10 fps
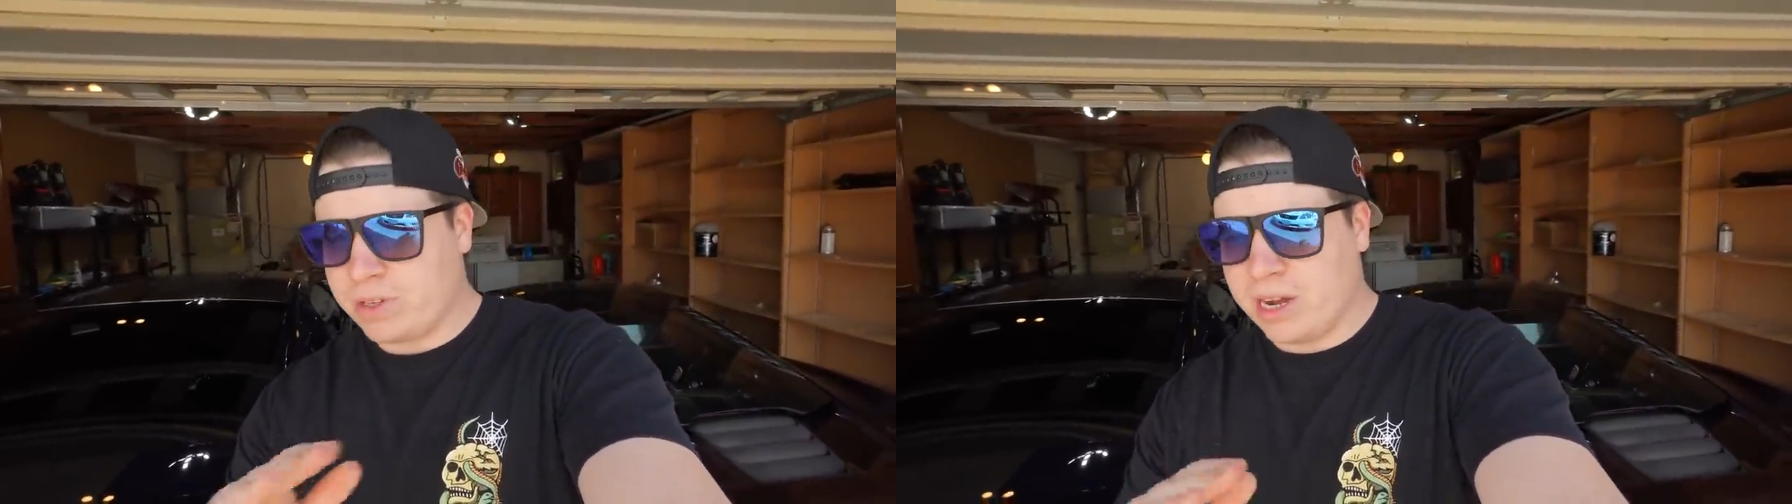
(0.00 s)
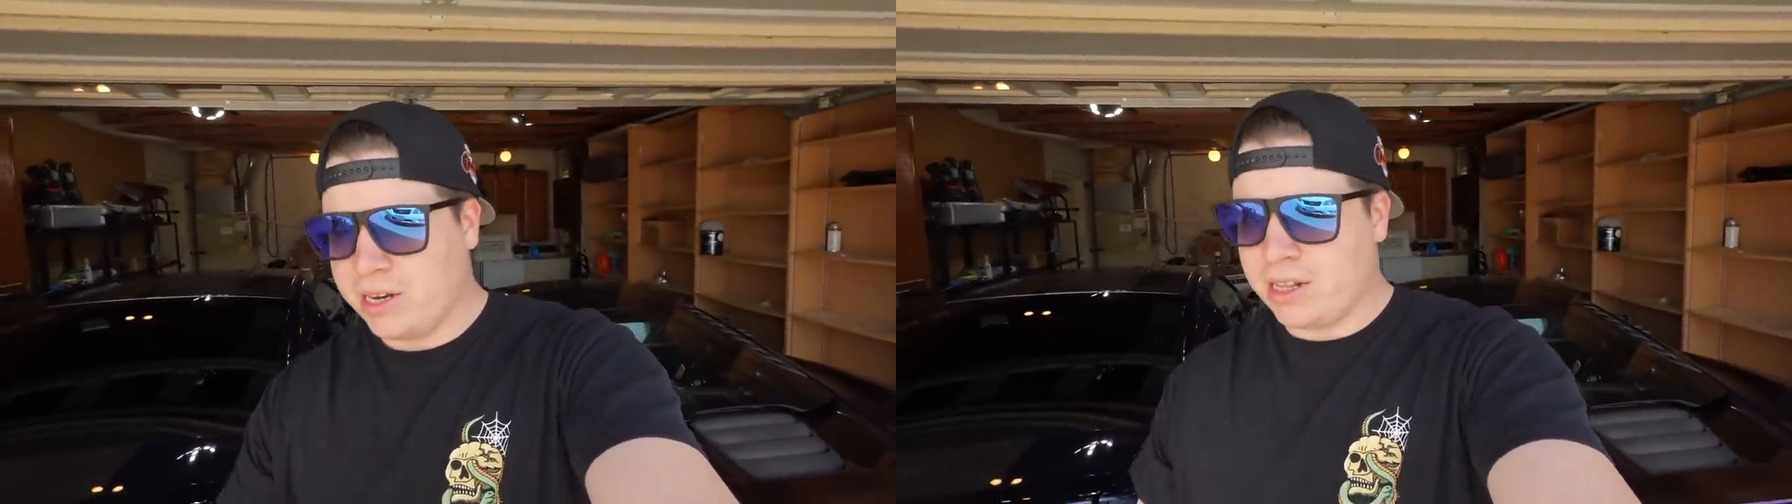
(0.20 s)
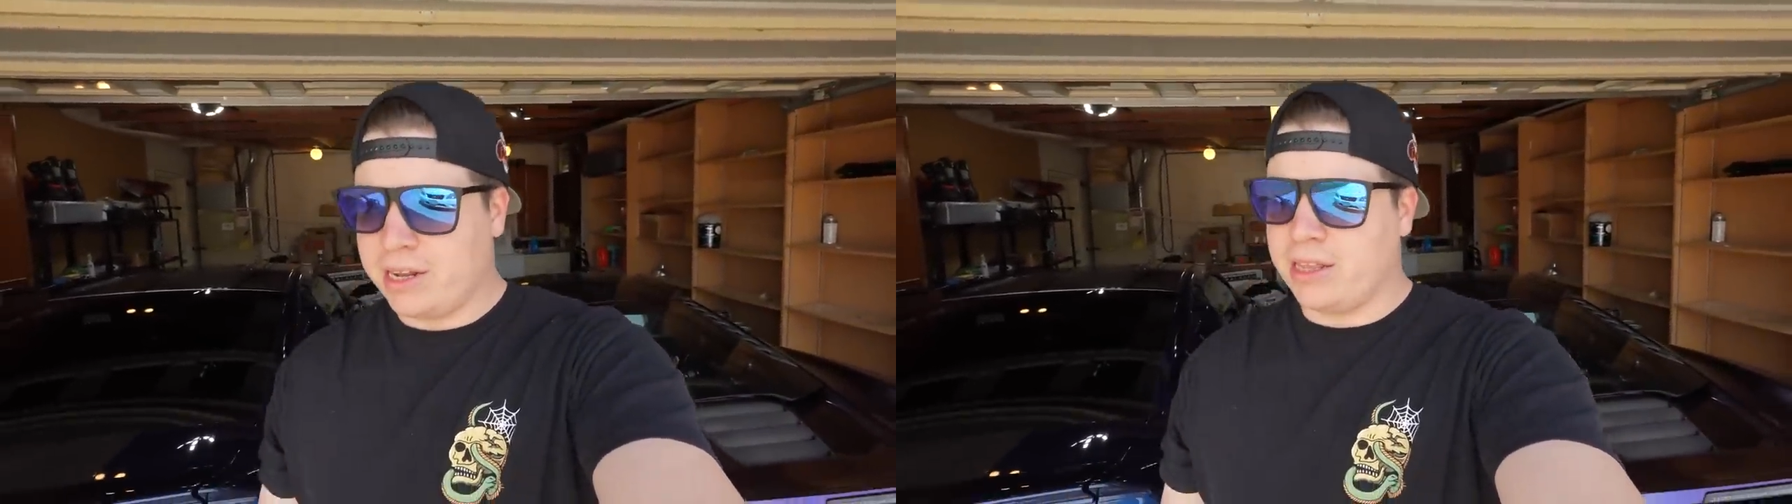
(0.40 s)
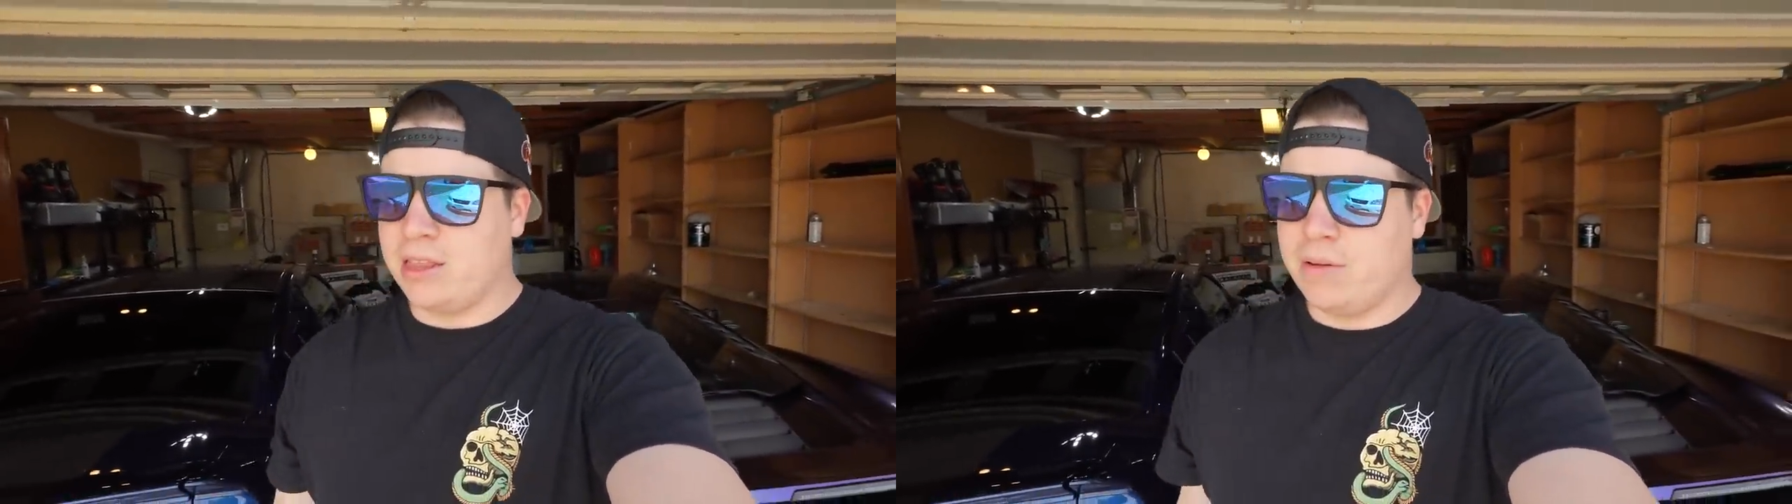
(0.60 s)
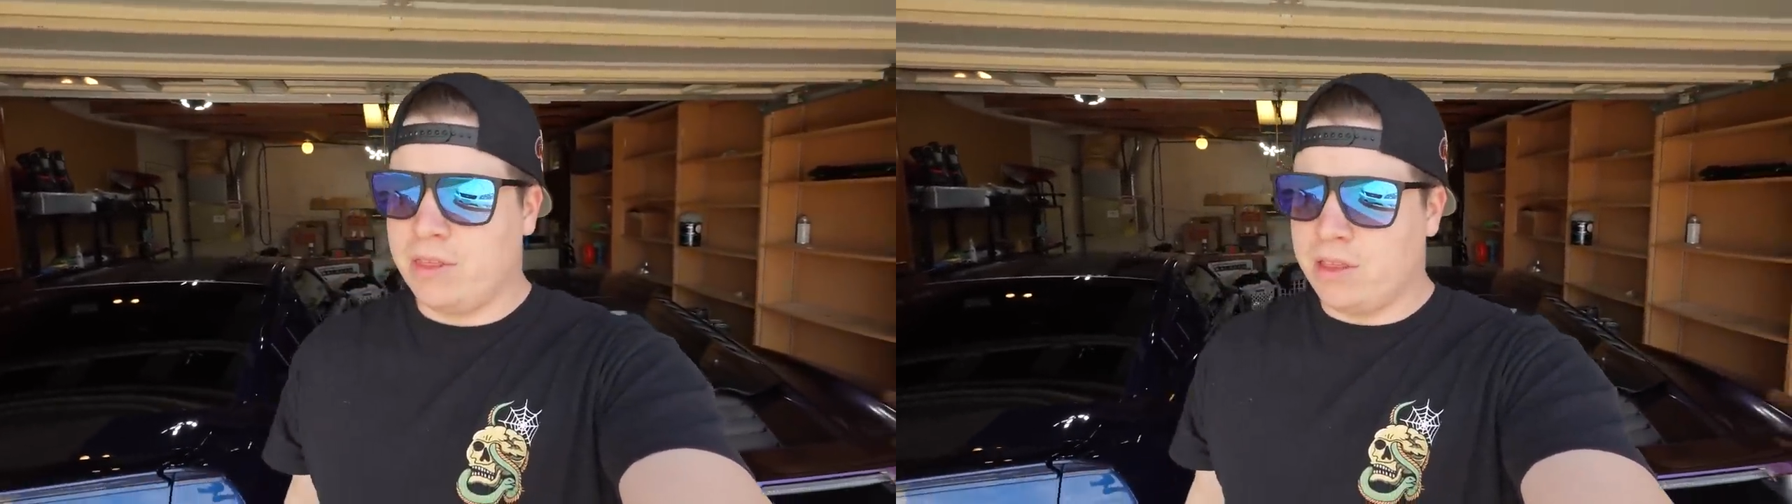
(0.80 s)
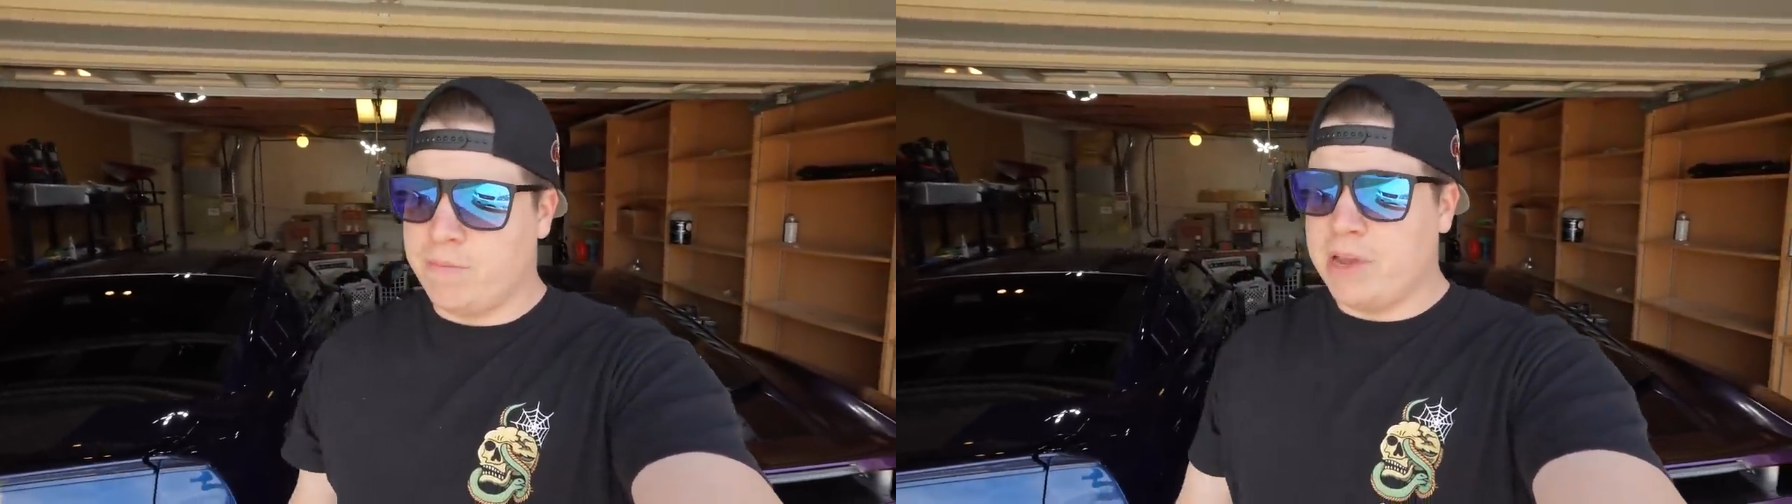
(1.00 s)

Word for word: kind of like the, the, the